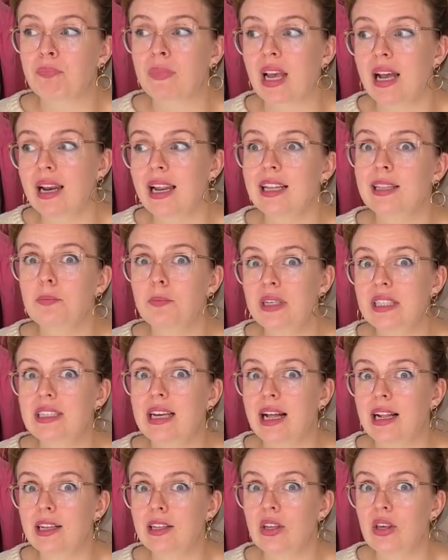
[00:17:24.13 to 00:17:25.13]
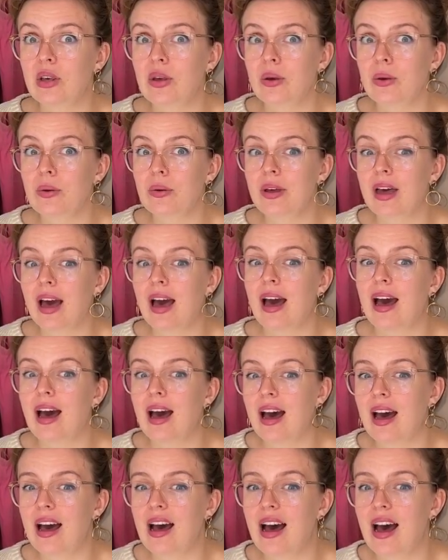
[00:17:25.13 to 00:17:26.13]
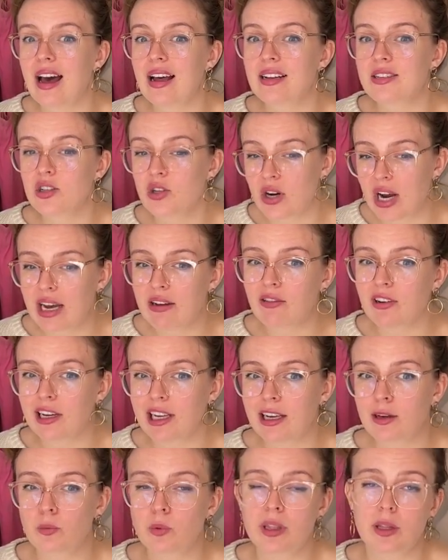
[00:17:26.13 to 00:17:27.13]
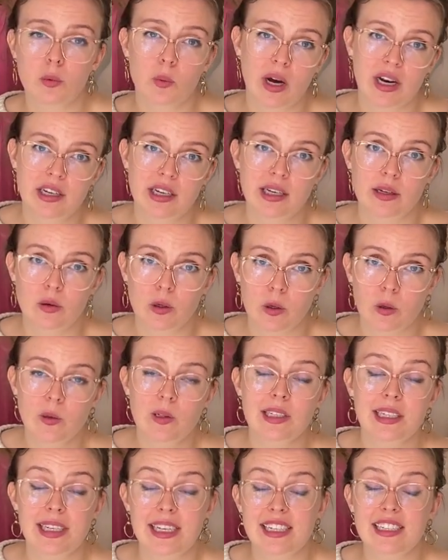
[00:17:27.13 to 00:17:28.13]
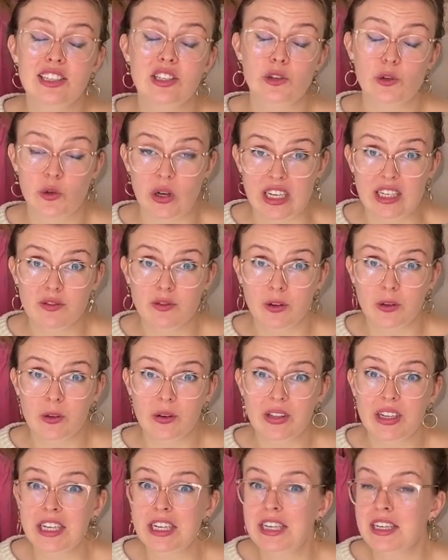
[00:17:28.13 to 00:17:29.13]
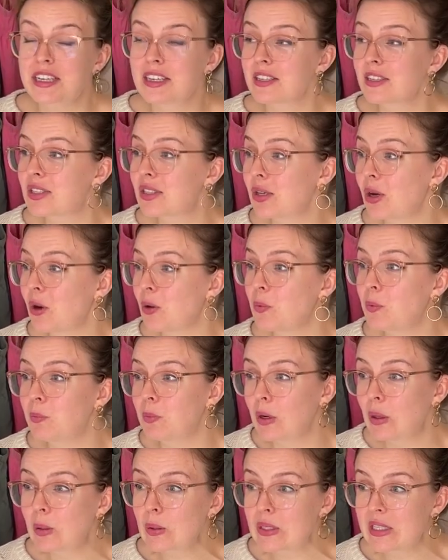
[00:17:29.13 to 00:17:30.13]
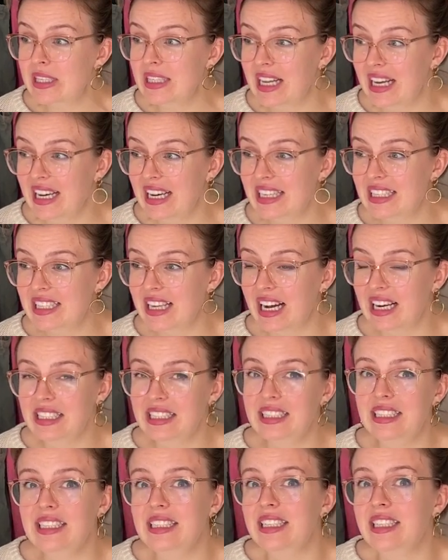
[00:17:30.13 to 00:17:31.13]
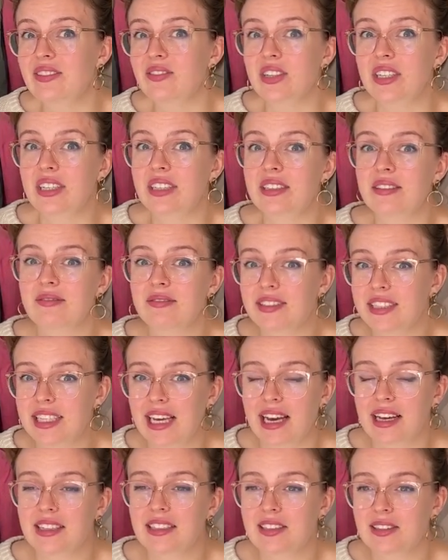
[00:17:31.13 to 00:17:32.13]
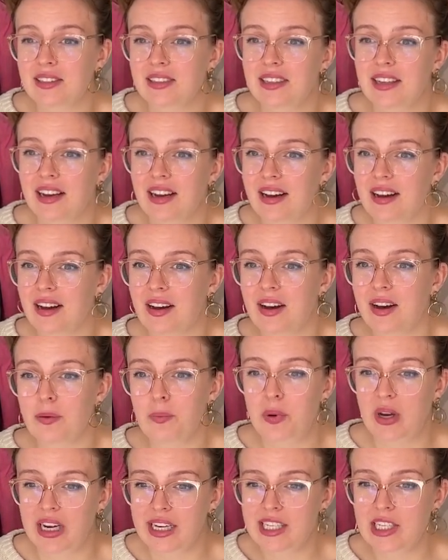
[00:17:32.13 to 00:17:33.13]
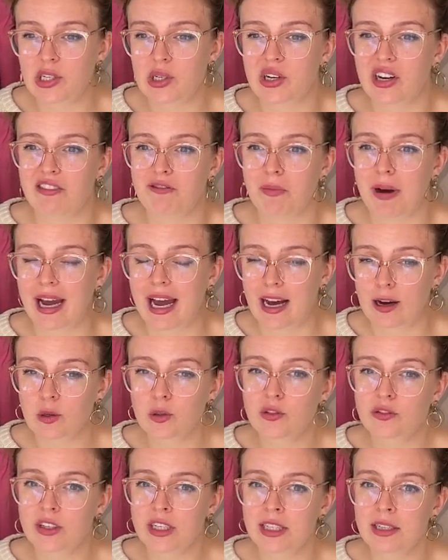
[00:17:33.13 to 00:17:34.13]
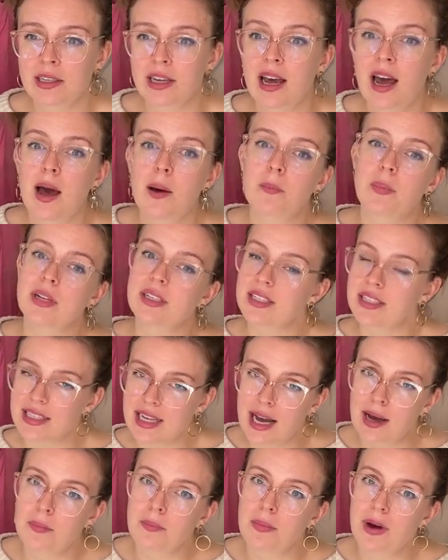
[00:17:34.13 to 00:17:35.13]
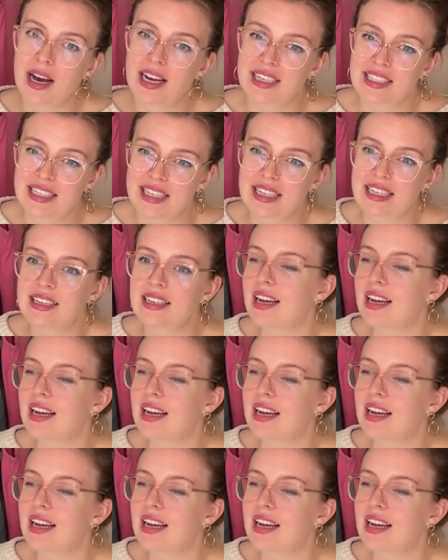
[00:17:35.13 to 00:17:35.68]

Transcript: Let me tell you, traveling with a 1-year-old is stressful. So most days I didn't even get a picture of my outfit, but some I did,